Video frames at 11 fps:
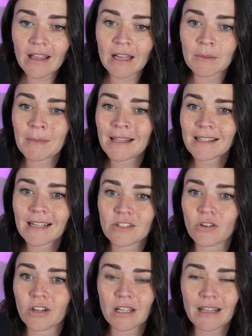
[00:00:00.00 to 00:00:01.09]
It means that it's
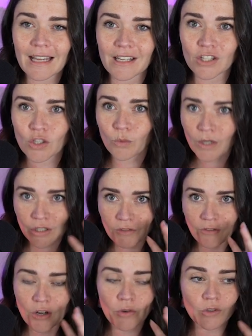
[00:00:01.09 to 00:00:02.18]
not going to like squish the
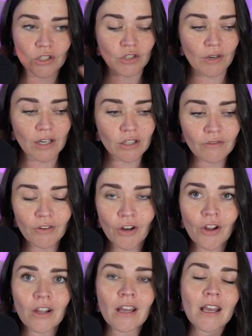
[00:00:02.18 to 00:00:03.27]
photo or stretch the
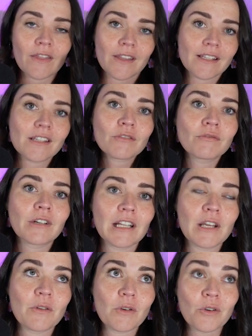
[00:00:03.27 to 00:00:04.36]
photo. This is a
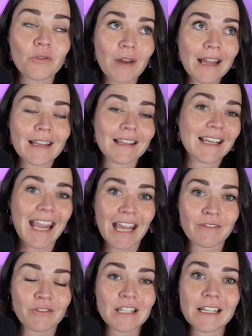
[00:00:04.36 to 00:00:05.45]
really great thing that
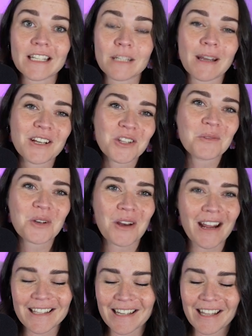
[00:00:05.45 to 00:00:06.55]
Canva has done to make sure that we don't
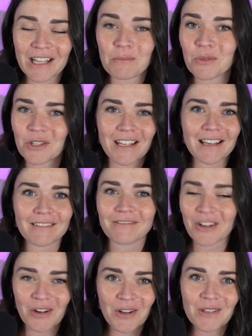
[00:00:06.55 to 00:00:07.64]
accidentally butcher
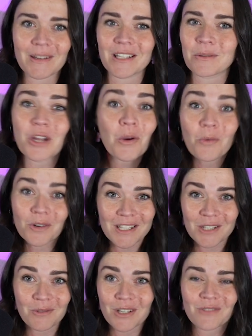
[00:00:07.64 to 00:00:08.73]
photos, because we don't want to
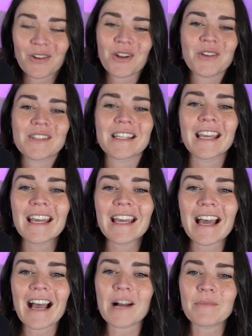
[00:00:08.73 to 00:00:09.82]
squish photos.
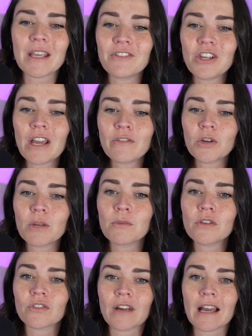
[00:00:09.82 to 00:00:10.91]
If you ever want to
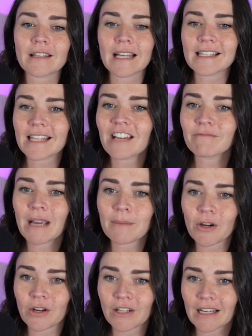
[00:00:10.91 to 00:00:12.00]
move around, like say I've made
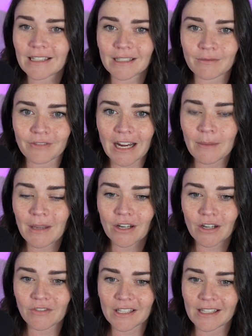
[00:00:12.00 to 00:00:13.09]
my own custom frame here
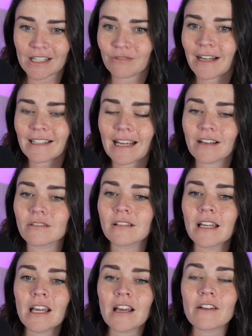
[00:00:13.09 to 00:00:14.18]
of just this rectangle.
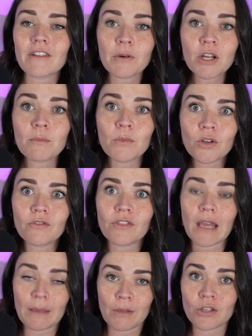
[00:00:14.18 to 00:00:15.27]
If I want to move
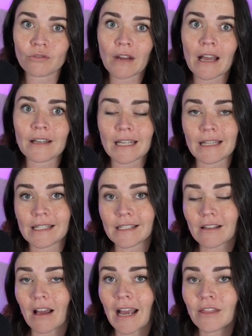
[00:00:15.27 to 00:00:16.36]
the image around
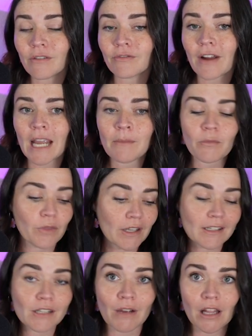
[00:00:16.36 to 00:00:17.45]
inside the frame,
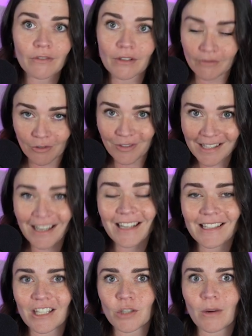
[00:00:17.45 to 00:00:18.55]
this is relevant for this kind
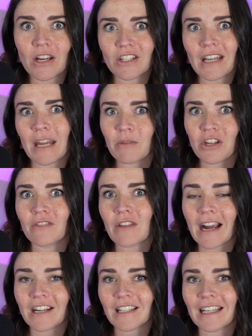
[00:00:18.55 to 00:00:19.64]
of situation and when you've
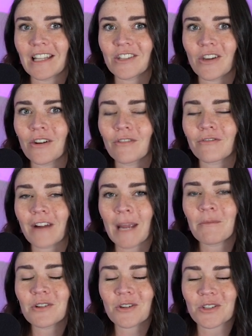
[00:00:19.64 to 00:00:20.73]
actually inserted a
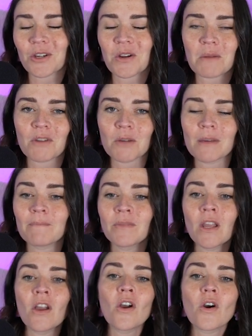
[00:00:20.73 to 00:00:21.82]
frame, which I'll show you in a moment.
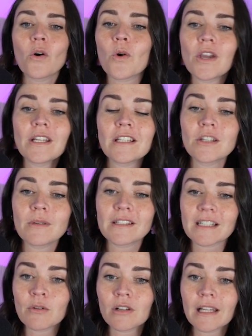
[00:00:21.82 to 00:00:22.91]
All you need to do is
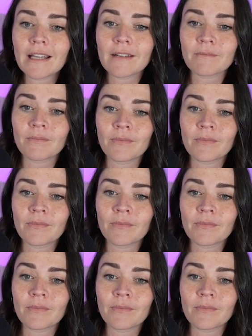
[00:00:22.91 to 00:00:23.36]
double click.